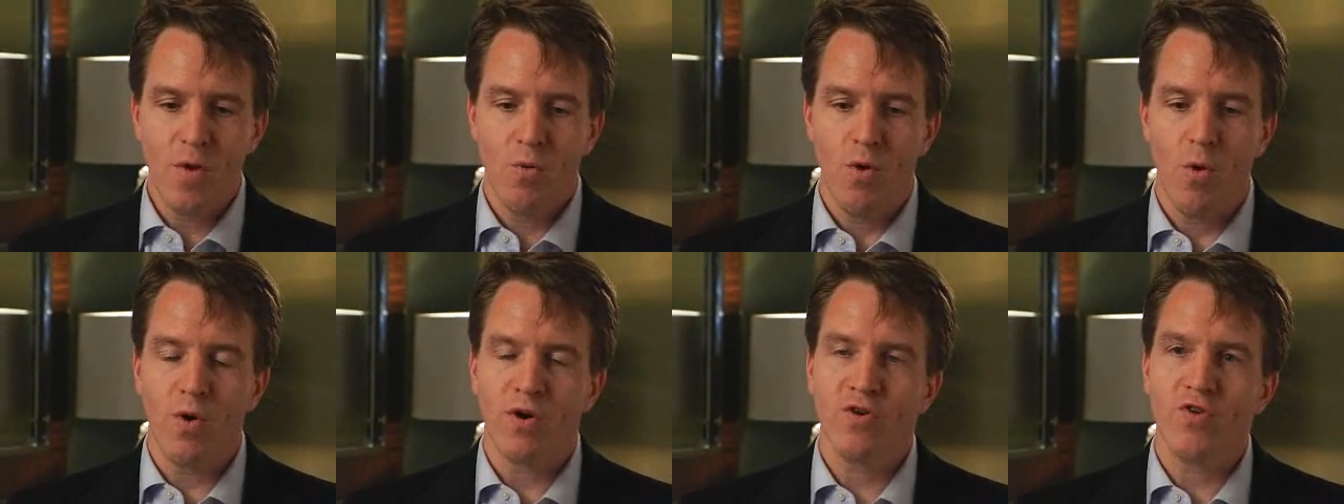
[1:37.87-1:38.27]

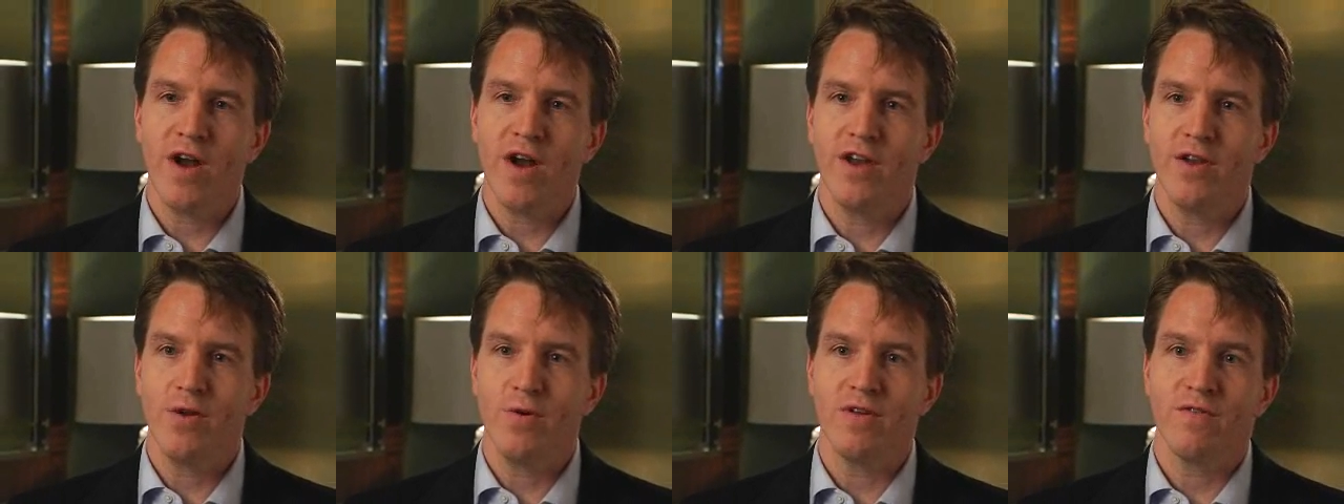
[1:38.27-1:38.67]
what we're
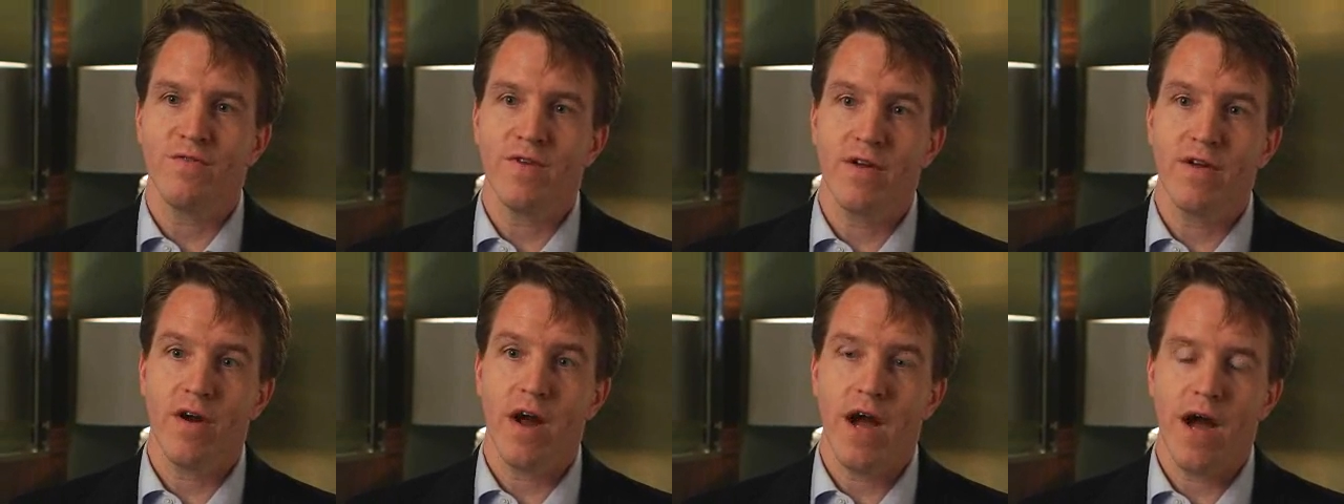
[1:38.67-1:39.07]
trying to do is
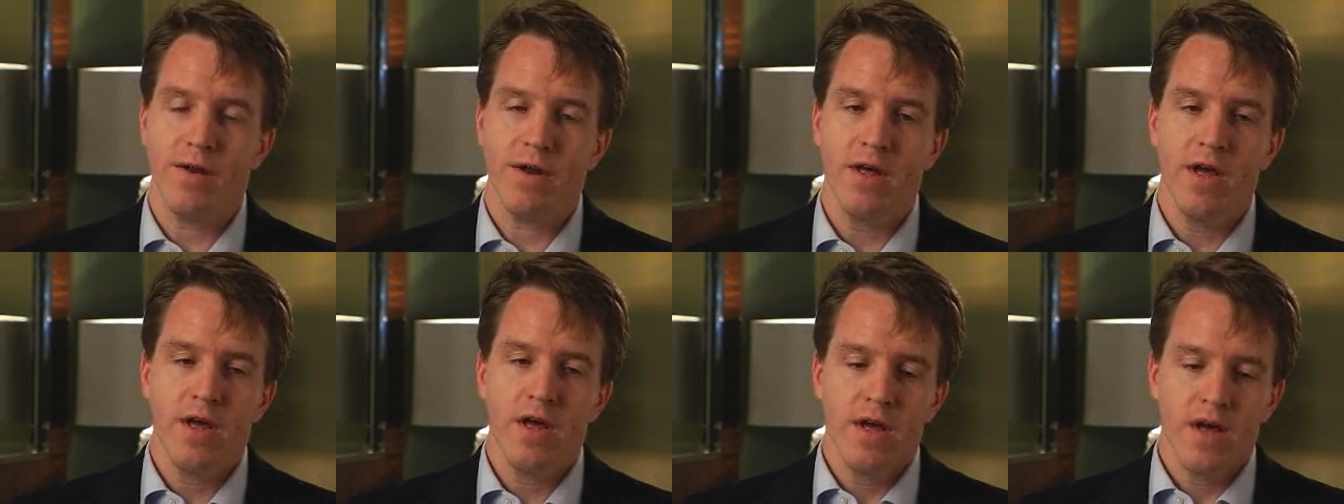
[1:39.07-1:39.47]
figure
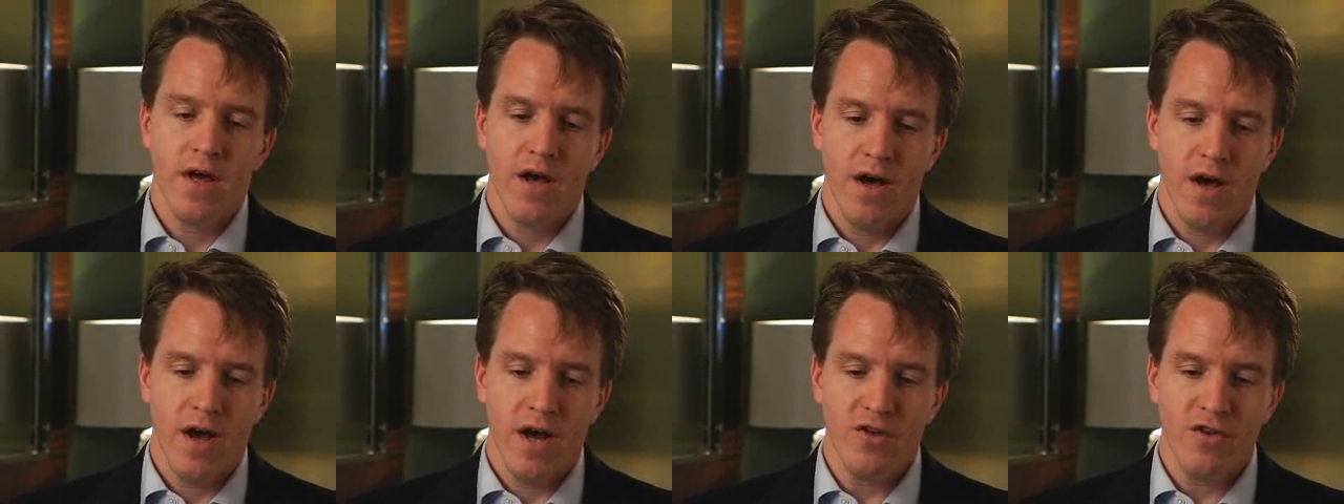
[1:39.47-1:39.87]
out
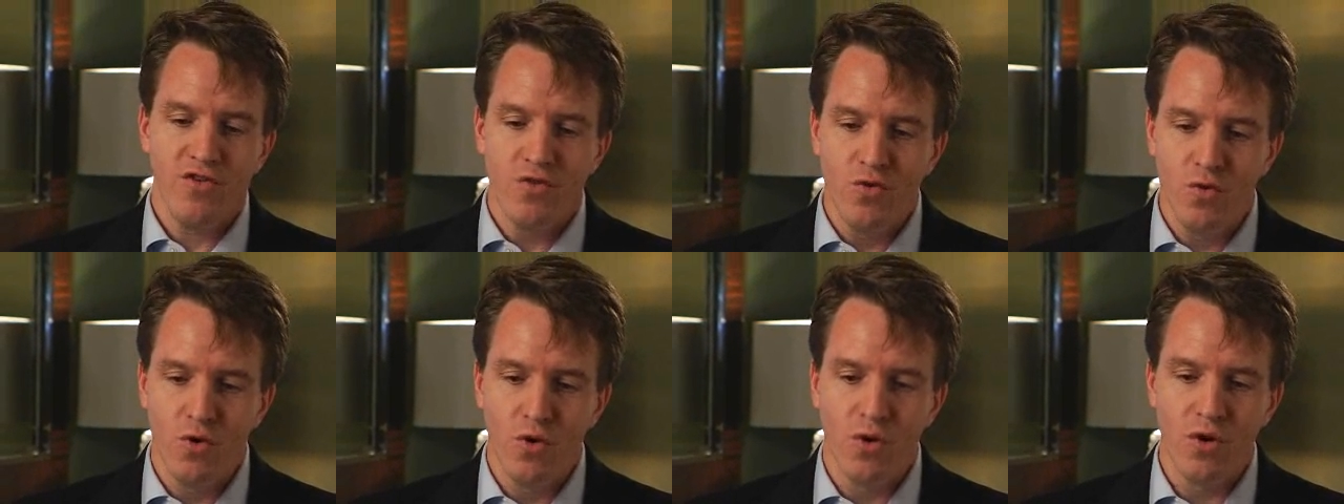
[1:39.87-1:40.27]

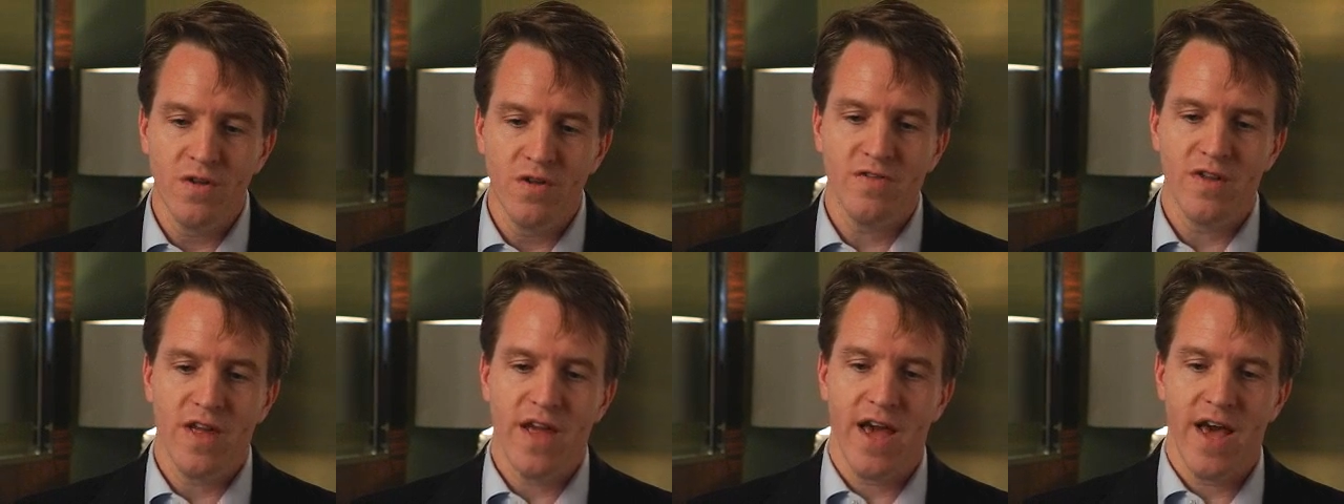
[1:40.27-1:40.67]

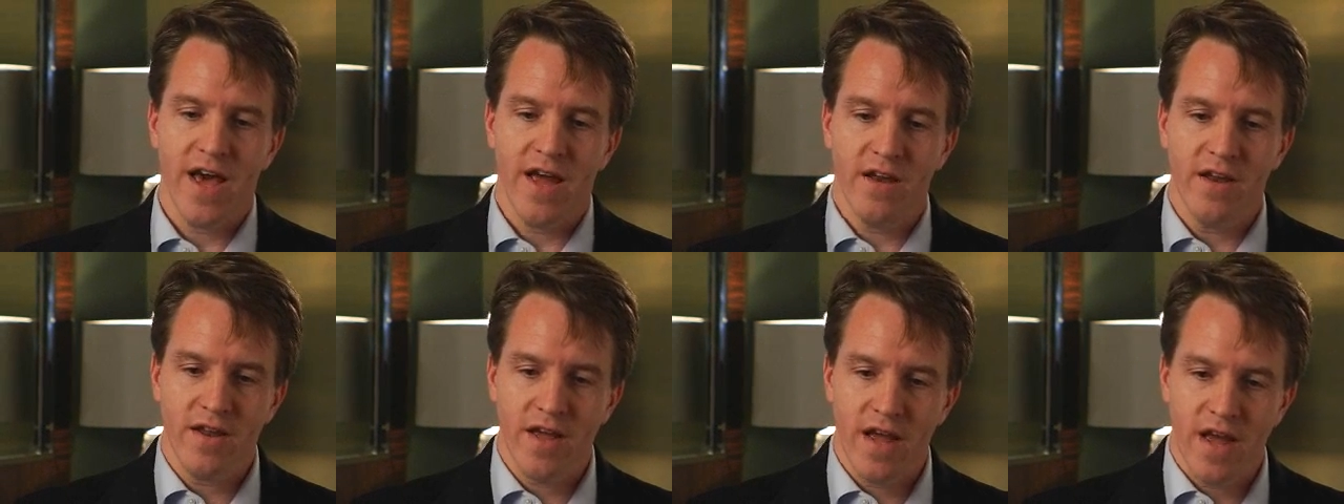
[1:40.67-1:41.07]
tools
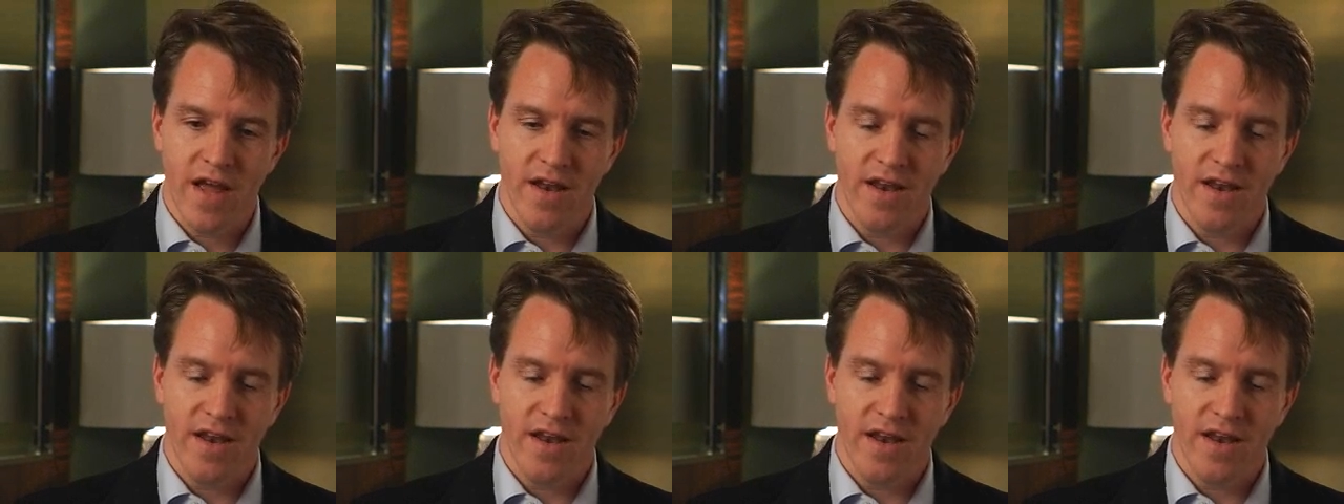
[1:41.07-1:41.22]
and